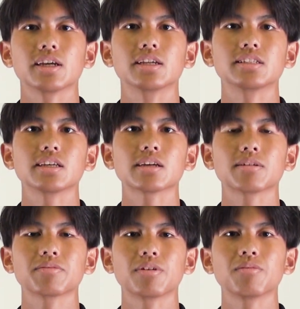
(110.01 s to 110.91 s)
and standing
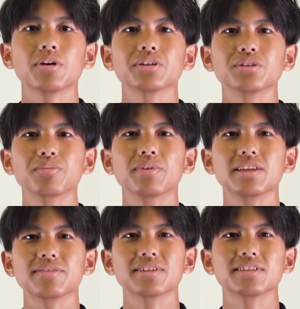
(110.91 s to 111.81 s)
up for what you
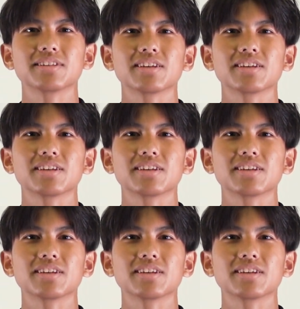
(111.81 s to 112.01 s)
believe in,